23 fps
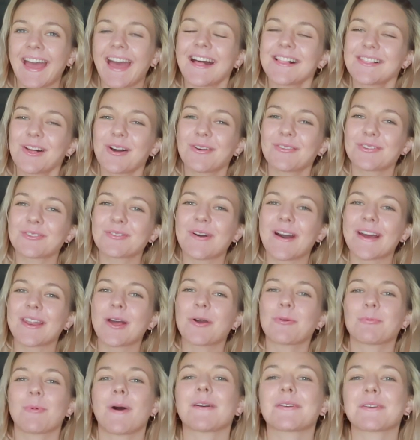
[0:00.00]
Hello
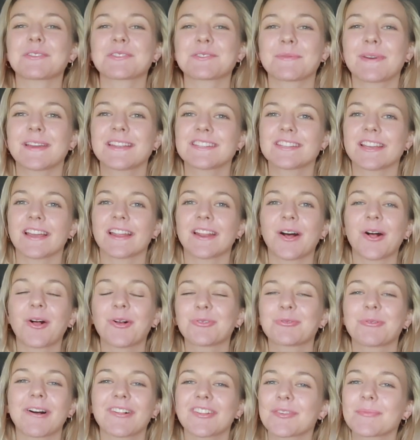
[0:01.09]
everyone, welcome to my channel.
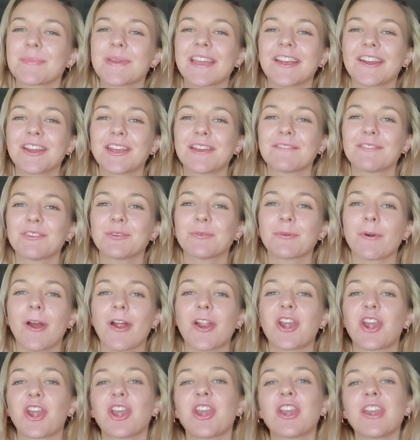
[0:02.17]
Welcome here if you
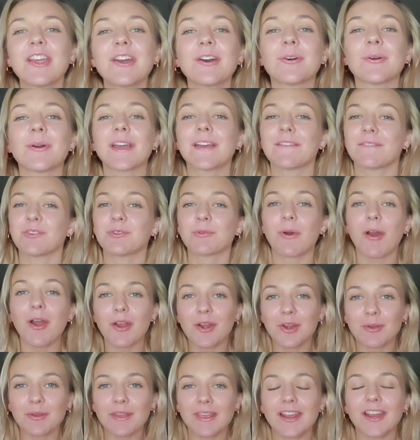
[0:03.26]
are new. If you
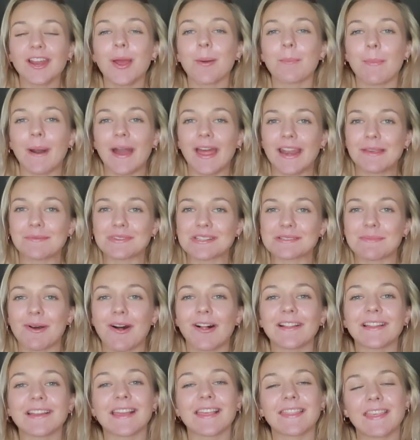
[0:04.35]
are new here, my name is
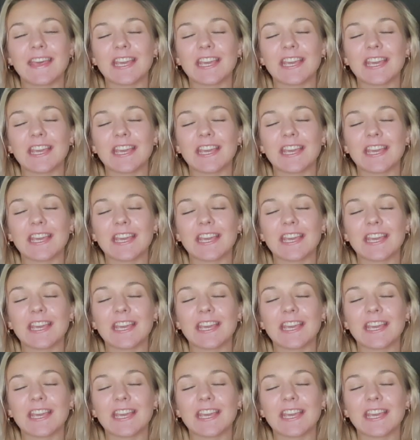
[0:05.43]
Molly.